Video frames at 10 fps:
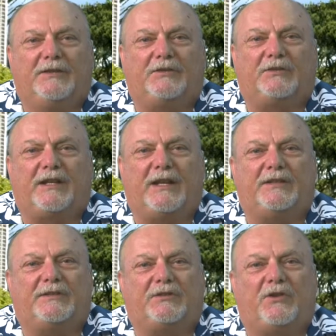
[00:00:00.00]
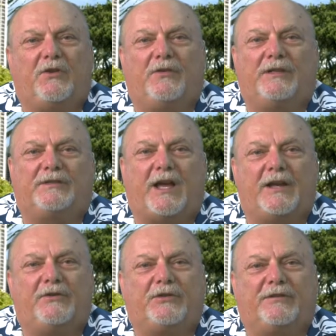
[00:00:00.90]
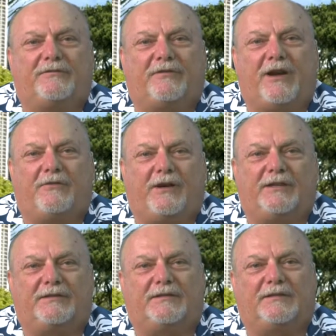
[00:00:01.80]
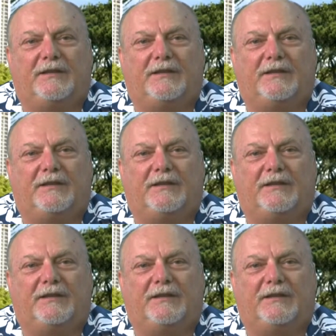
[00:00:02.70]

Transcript: So today's show is hydrogen fried rice,